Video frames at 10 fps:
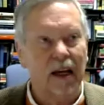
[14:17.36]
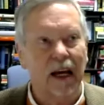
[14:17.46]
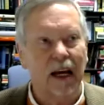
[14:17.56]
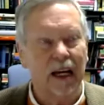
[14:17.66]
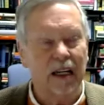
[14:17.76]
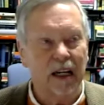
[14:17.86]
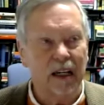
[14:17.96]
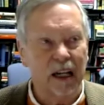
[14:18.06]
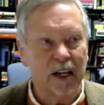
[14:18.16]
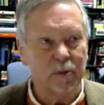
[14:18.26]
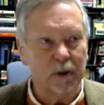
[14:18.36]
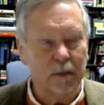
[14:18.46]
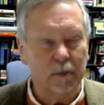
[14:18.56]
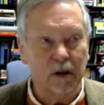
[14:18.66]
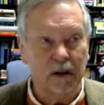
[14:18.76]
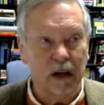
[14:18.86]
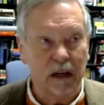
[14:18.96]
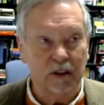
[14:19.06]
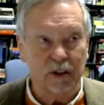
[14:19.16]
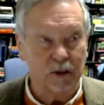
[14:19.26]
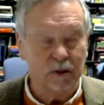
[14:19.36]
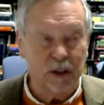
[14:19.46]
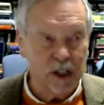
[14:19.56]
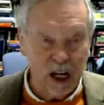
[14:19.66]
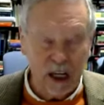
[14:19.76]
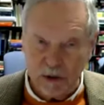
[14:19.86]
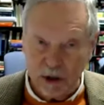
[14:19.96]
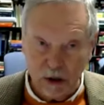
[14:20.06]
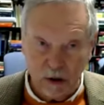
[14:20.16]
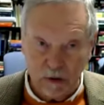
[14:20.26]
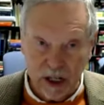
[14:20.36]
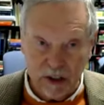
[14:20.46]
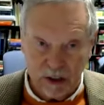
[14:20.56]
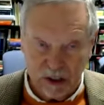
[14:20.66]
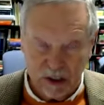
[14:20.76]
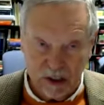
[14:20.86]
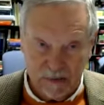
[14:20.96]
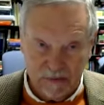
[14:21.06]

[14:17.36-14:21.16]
and unless people at certain times are courageous.